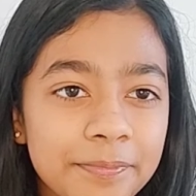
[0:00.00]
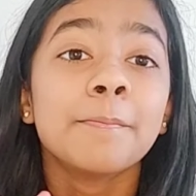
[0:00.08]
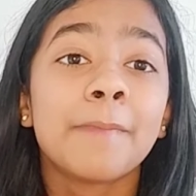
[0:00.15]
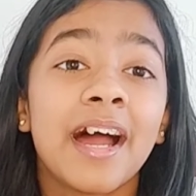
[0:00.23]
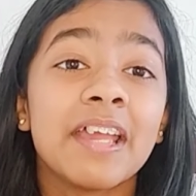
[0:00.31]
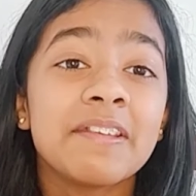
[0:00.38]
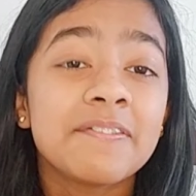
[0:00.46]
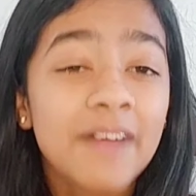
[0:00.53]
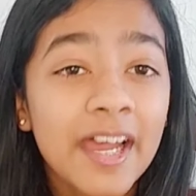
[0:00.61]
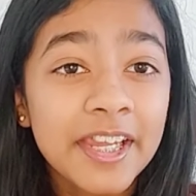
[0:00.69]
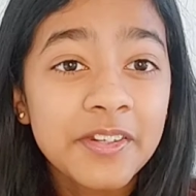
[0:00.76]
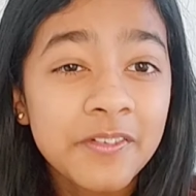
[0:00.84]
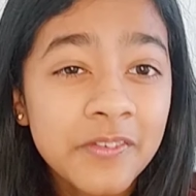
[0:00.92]
My
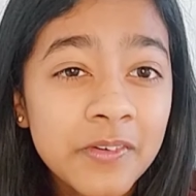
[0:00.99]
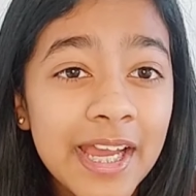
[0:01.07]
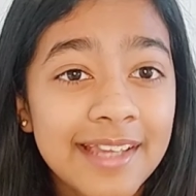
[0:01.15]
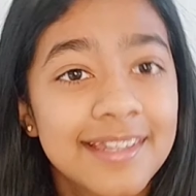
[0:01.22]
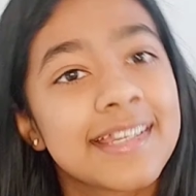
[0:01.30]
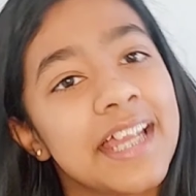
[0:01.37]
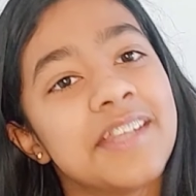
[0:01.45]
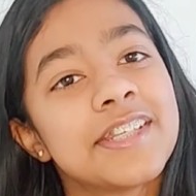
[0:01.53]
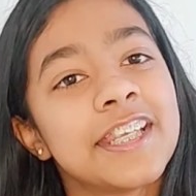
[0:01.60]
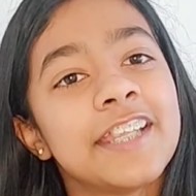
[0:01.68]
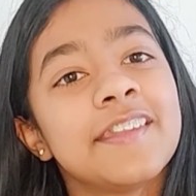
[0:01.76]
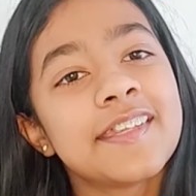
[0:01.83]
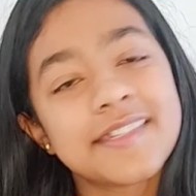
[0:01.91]
final
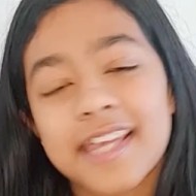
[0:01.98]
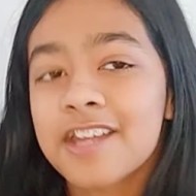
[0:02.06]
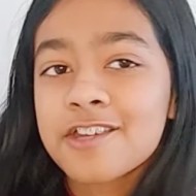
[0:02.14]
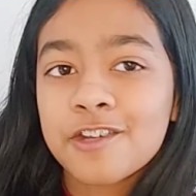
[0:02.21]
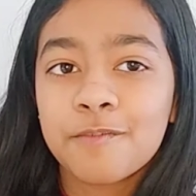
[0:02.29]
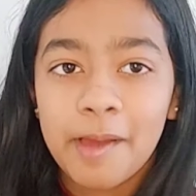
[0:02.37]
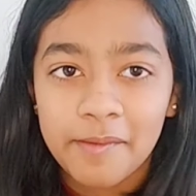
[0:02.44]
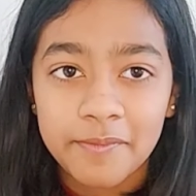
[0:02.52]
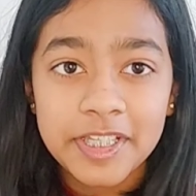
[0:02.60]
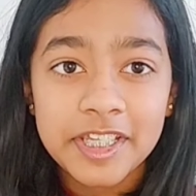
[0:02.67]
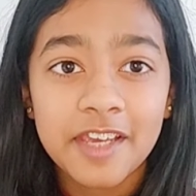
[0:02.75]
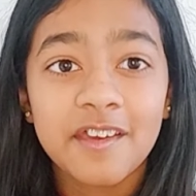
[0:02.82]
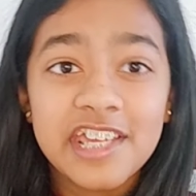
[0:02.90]
extension in this section of my
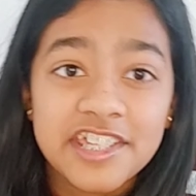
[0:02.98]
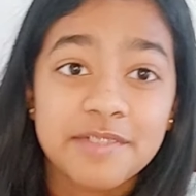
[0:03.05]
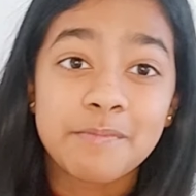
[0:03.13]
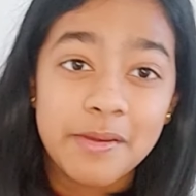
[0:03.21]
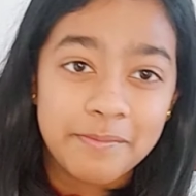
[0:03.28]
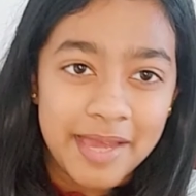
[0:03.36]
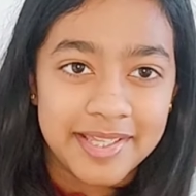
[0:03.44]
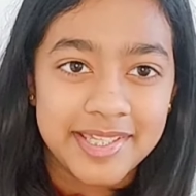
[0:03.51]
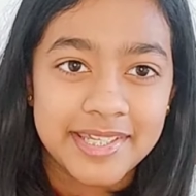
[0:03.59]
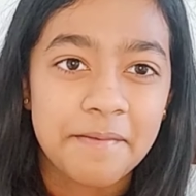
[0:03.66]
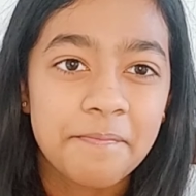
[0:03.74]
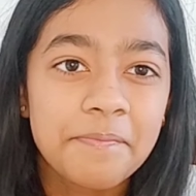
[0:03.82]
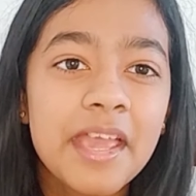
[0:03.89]
video is
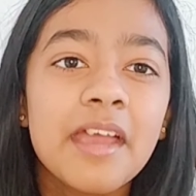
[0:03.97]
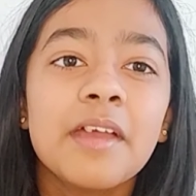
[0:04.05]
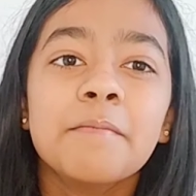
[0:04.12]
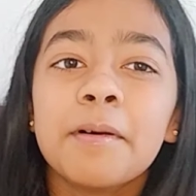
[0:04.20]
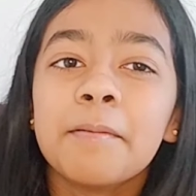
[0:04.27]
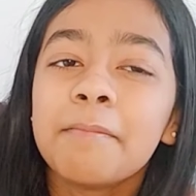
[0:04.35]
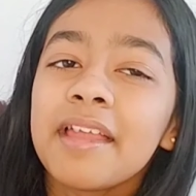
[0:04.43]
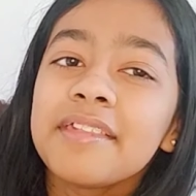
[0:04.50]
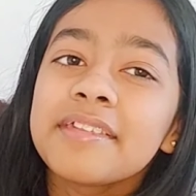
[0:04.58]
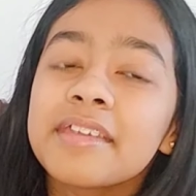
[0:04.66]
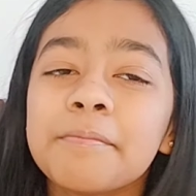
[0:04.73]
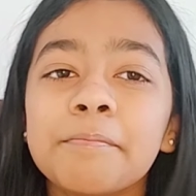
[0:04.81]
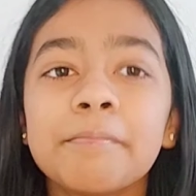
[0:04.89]
Momentum.
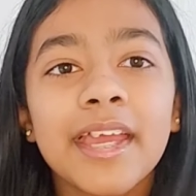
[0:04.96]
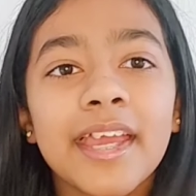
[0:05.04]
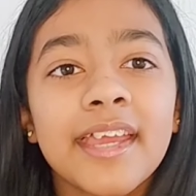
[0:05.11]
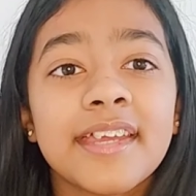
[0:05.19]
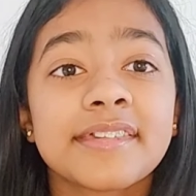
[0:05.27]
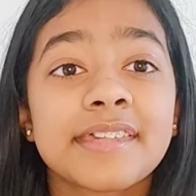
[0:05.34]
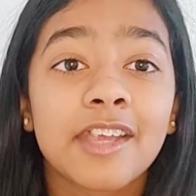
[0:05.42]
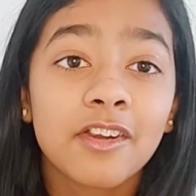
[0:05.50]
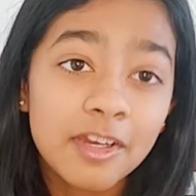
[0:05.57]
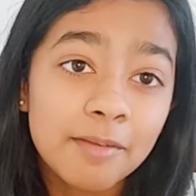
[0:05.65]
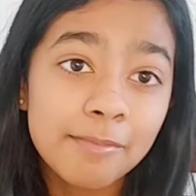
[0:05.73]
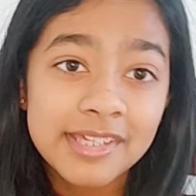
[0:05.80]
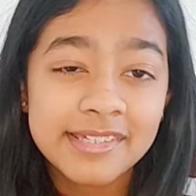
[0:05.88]
Momentum is a
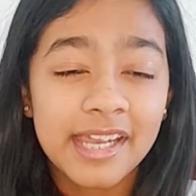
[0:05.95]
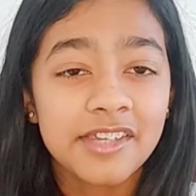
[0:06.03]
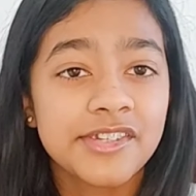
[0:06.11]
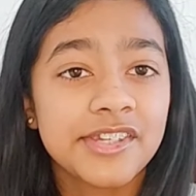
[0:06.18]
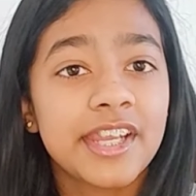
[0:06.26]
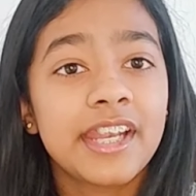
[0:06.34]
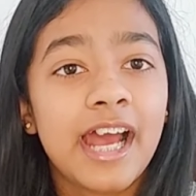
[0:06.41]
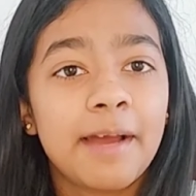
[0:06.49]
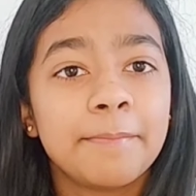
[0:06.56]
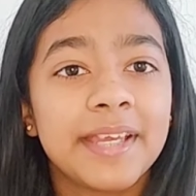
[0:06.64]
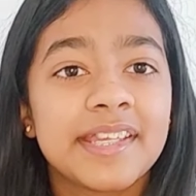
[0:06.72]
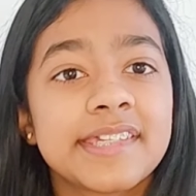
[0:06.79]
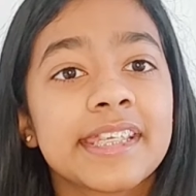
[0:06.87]
Chrome extension, and
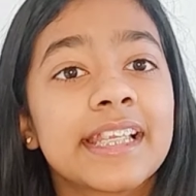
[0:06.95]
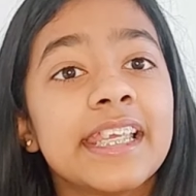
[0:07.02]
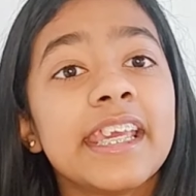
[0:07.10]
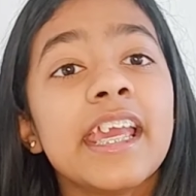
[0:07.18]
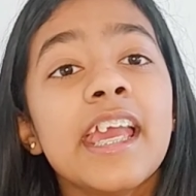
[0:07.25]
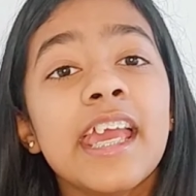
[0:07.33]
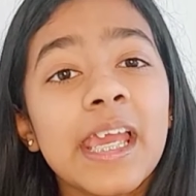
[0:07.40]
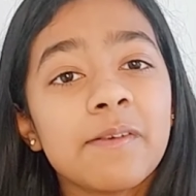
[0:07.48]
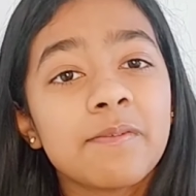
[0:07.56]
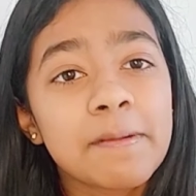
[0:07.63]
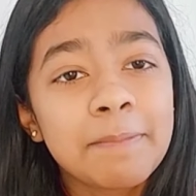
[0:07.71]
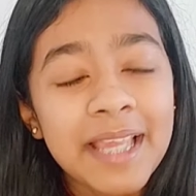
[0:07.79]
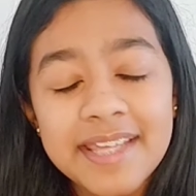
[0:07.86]
basically it
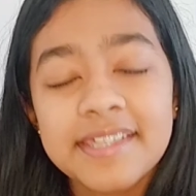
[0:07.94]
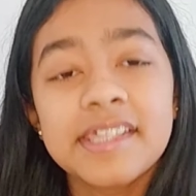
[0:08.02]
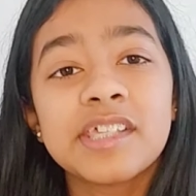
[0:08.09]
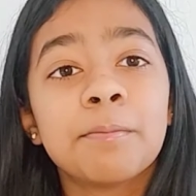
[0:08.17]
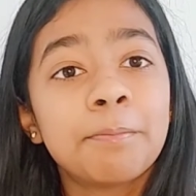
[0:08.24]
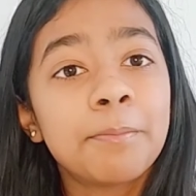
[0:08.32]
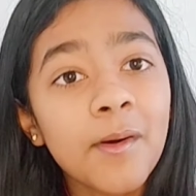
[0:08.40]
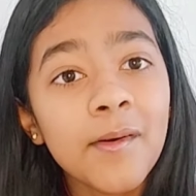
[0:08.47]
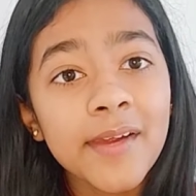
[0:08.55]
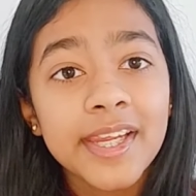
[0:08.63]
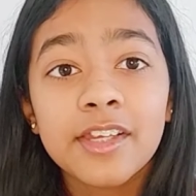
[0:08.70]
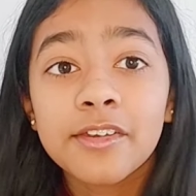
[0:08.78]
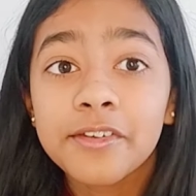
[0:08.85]
replaces the
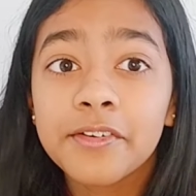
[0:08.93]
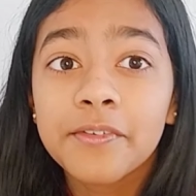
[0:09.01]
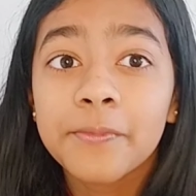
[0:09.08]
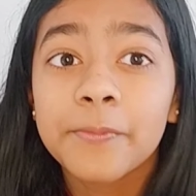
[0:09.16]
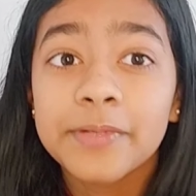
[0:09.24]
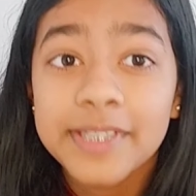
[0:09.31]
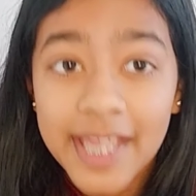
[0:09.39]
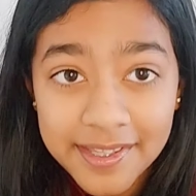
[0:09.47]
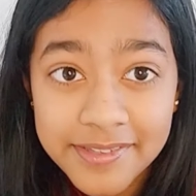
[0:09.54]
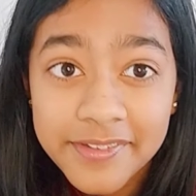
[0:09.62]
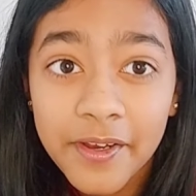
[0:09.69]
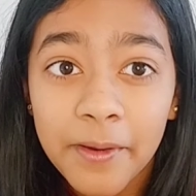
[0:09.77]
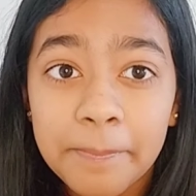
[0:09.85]
boring Google
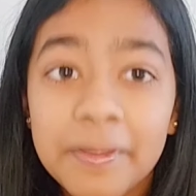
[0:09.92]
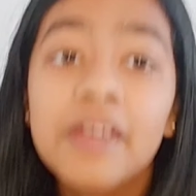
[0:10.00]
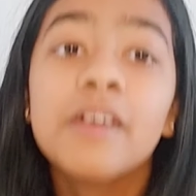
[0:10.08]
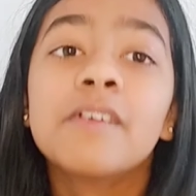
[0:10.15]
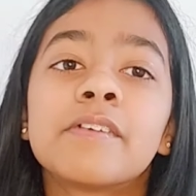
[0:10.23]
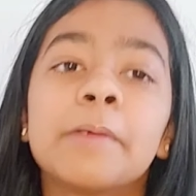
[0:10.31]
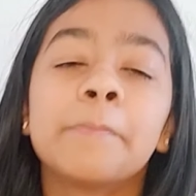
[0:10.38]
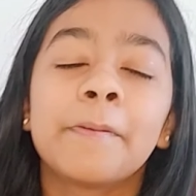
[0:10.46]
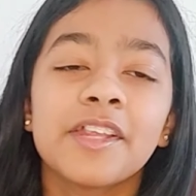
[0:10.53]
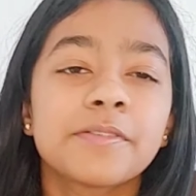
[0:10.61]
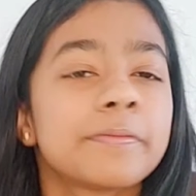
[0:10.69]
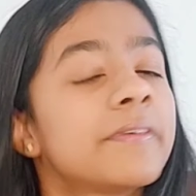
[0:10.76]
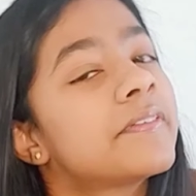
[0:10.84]
desktop for a
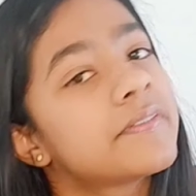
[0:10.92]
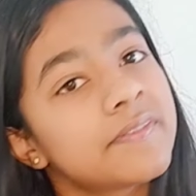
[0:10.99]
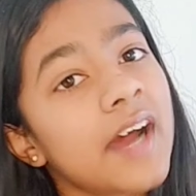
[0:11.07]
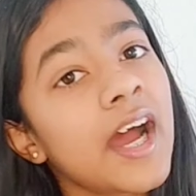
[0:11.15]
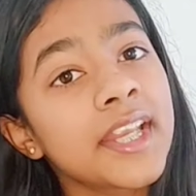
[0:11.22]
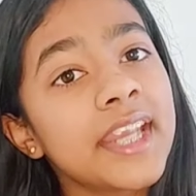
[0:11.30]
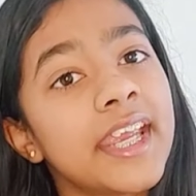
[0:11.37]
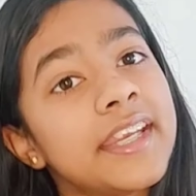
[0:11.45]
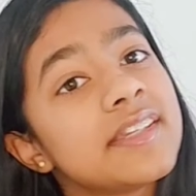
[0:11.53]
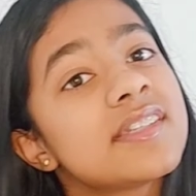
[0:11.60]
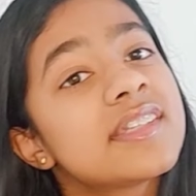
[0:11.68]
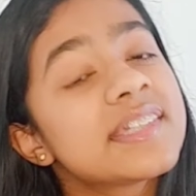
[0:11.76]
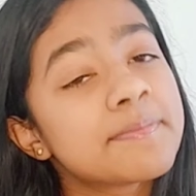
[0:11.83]
much more fun
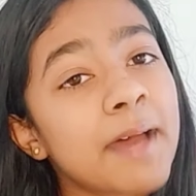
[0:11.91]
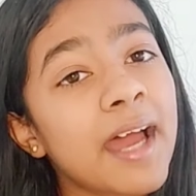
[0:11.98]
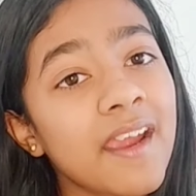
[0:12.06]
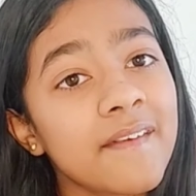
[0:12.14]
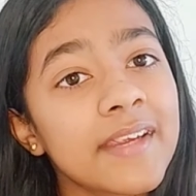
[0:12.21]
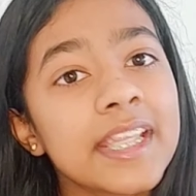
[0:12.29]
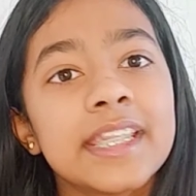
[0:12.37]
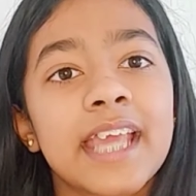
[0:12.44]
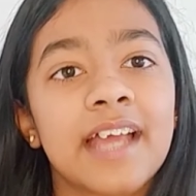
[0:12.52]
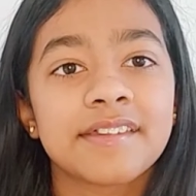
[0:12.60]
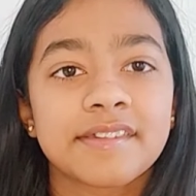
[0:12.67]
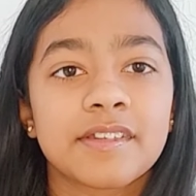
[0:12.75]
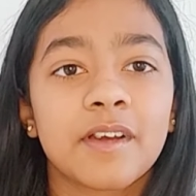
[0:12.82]
and inspiring
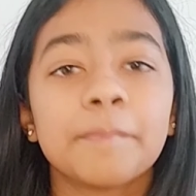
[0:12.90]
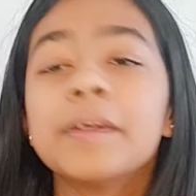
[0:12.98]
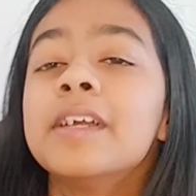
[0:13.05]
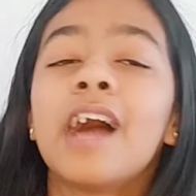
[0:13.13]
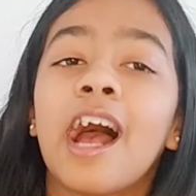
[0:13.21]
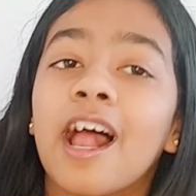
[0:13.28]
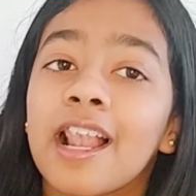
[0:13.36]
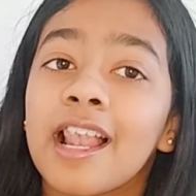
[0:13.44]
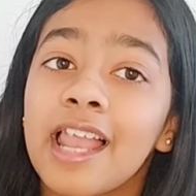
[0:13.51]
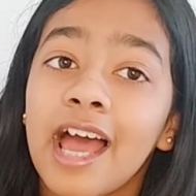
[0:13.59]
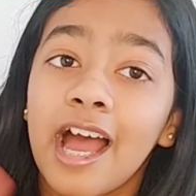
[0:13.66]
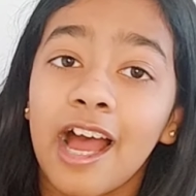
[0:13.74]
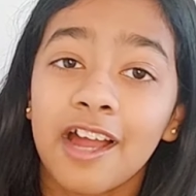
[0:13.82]
desktop.
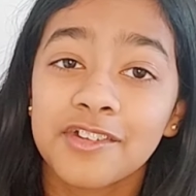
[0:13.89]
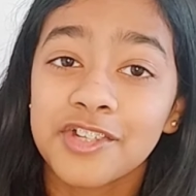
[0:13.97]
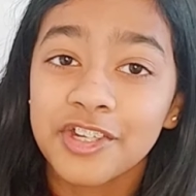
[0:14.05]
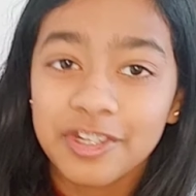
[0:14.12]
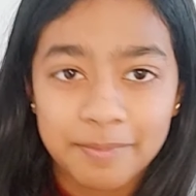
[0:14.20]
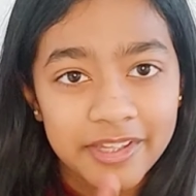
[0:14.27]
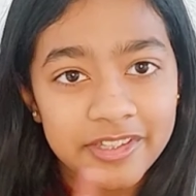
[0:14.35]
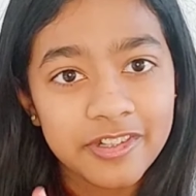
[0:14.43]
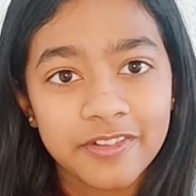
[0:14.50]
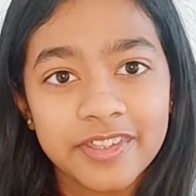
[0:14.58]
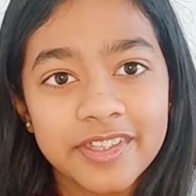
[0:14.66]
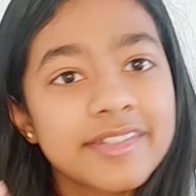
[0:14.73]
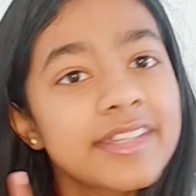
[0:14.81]
I'll show you a picture
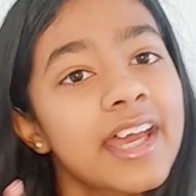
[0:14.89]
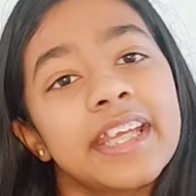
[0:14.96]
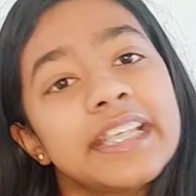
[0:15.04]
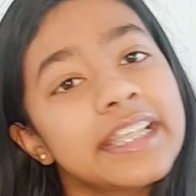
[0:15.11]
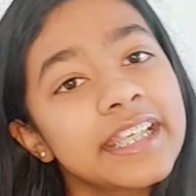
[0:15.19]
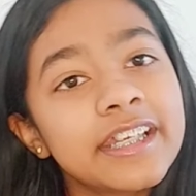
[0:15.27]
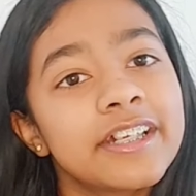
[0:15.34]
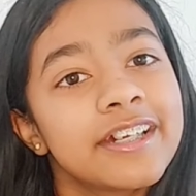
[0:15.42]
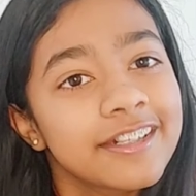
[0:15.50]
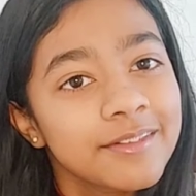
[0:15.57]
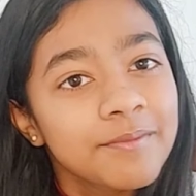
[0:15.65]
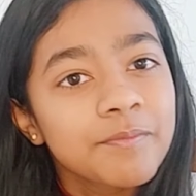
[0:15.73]
on the side here,